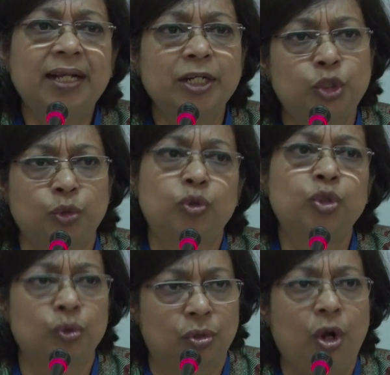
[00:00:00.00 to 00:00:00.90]
a
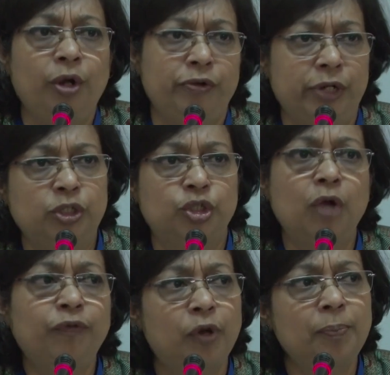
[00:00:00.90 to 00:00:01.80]
tuk-tuk or a rickshaw
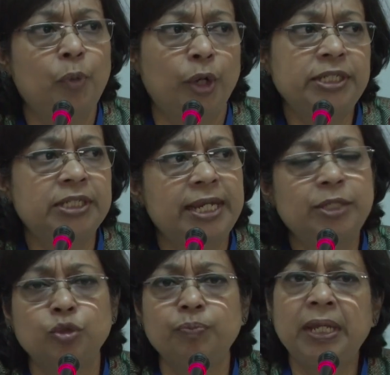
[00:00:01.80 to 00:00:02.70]
from point A
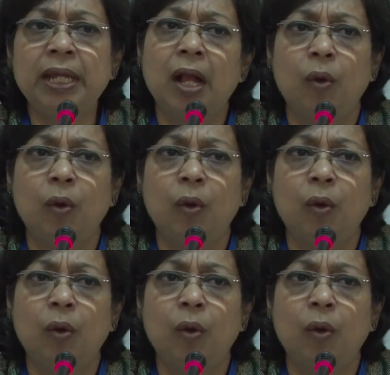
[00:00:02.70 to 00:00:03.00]
to B,